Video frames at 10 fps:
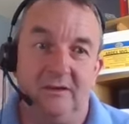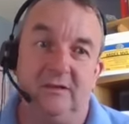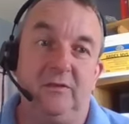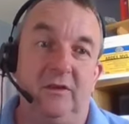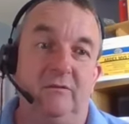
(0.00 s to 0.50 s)
and I
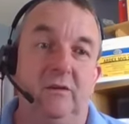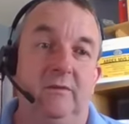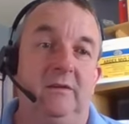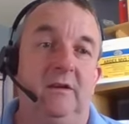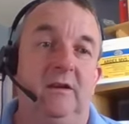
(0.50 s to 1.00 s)
think I've
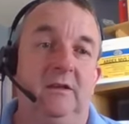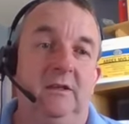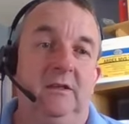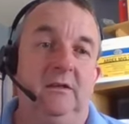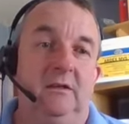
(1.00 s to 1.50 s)
covered that.
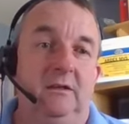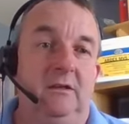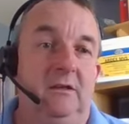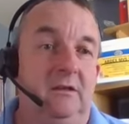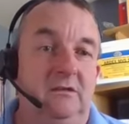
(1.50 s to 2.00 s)

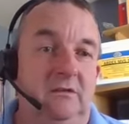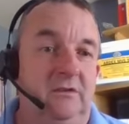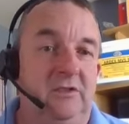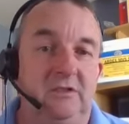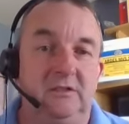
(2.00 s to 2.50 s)
As long
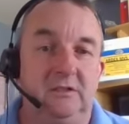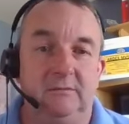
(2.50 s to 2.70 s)
as it's,